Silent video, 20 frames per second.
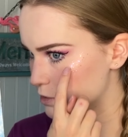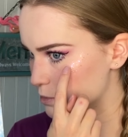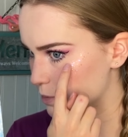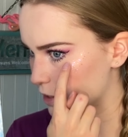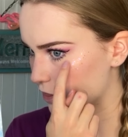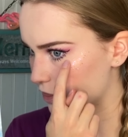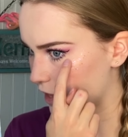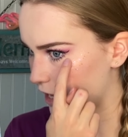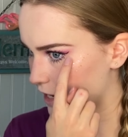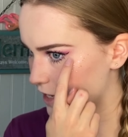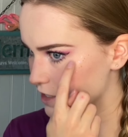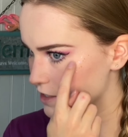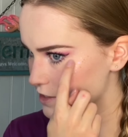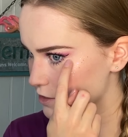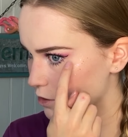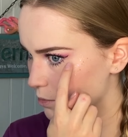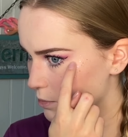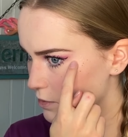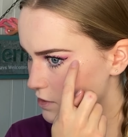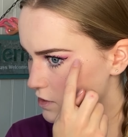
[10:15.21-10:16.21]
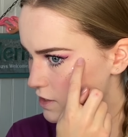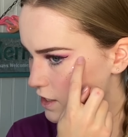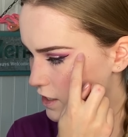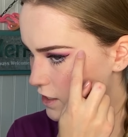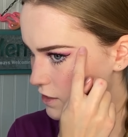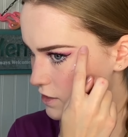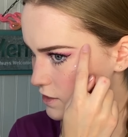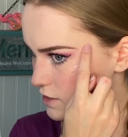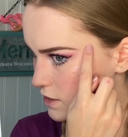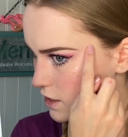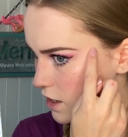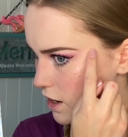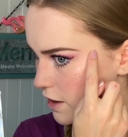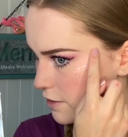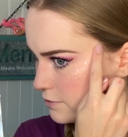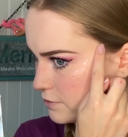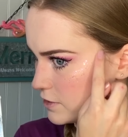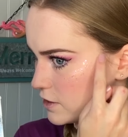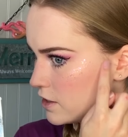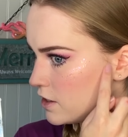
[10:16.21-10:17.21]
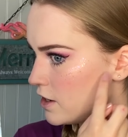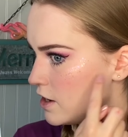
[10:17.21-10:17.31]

but like it's almost like a soft